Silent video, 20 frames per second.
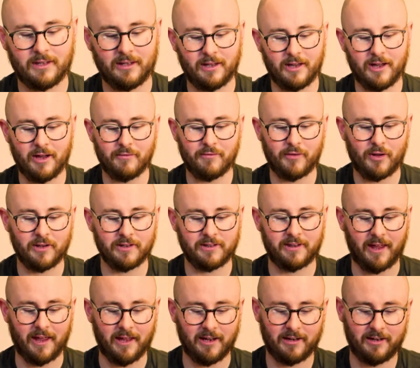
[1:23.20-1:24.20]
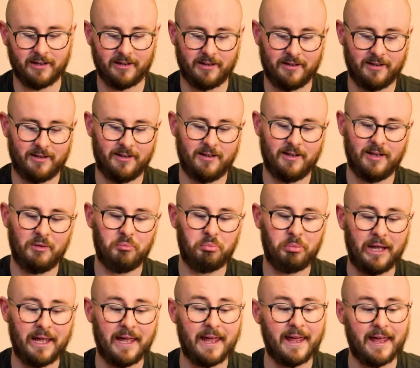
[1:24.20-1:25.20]
uh, Vault-Tec
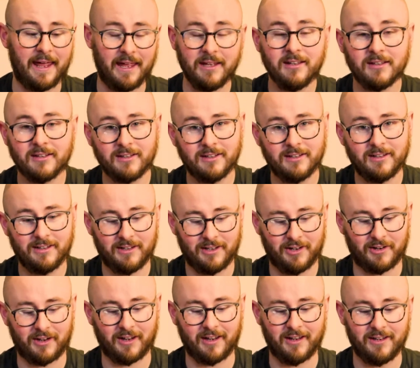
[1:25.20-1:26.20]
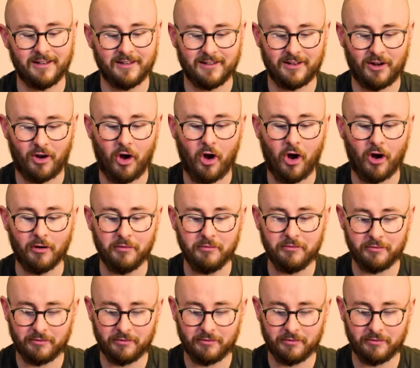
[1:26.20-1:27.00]
pair, okay, of